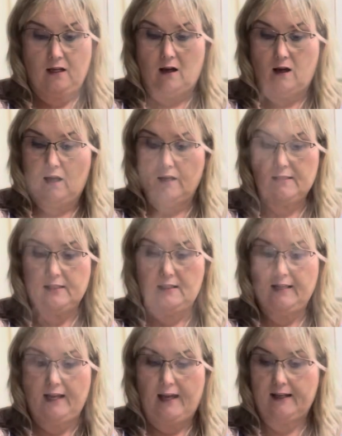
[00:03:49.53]
honestly,
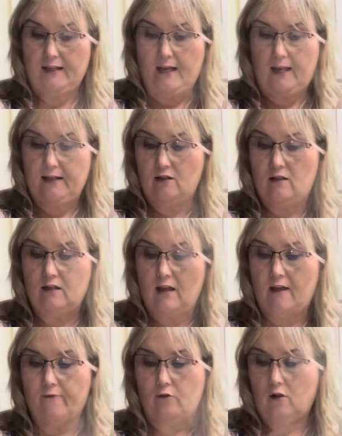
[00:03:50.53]
I had
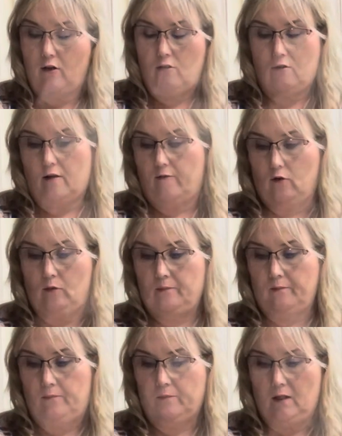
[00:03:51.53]
never heard of them
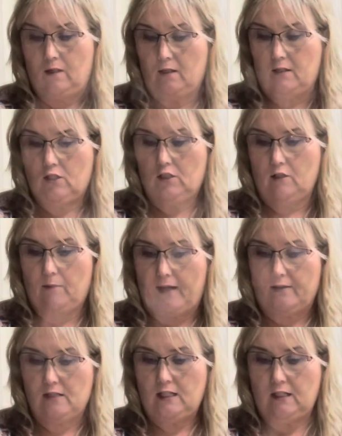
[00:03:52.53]
until
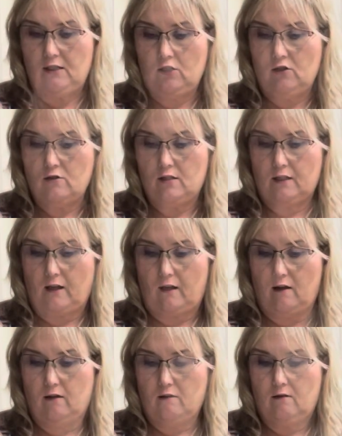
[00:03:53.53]
about 10 years ago.
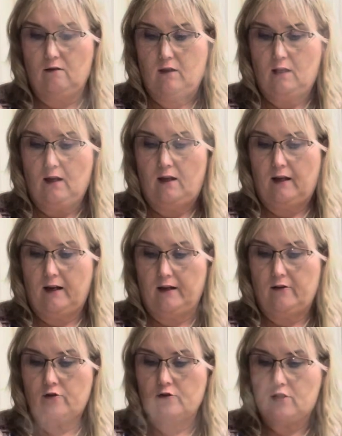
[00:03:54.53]
And
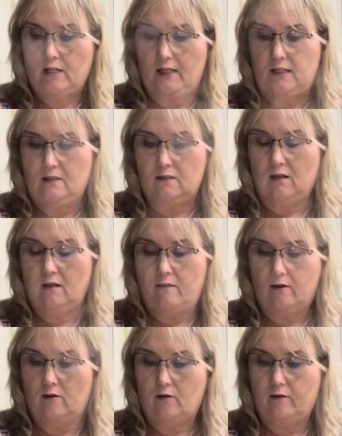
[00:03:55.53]
I understand
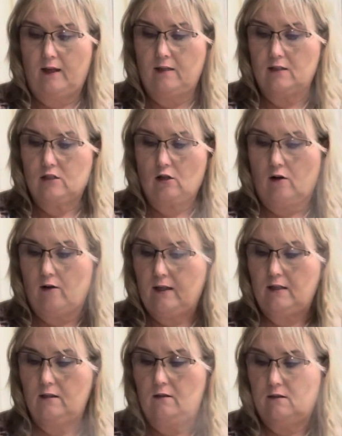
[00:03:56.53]
they
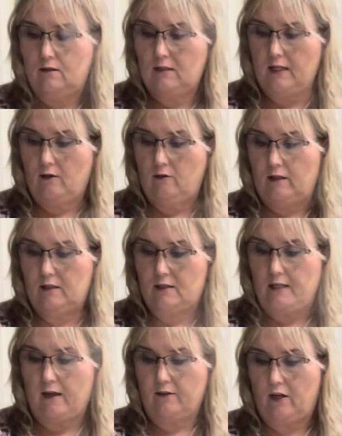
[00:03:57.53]
started down in
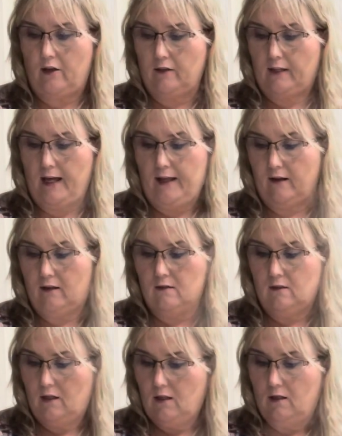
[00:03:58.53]
South Carolina.
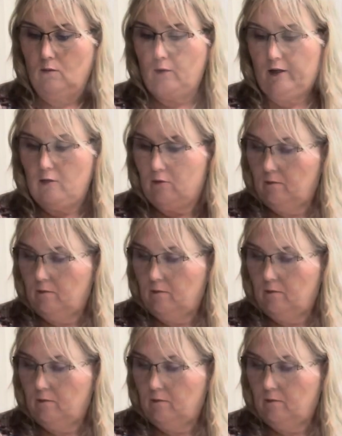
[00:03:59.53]
Well,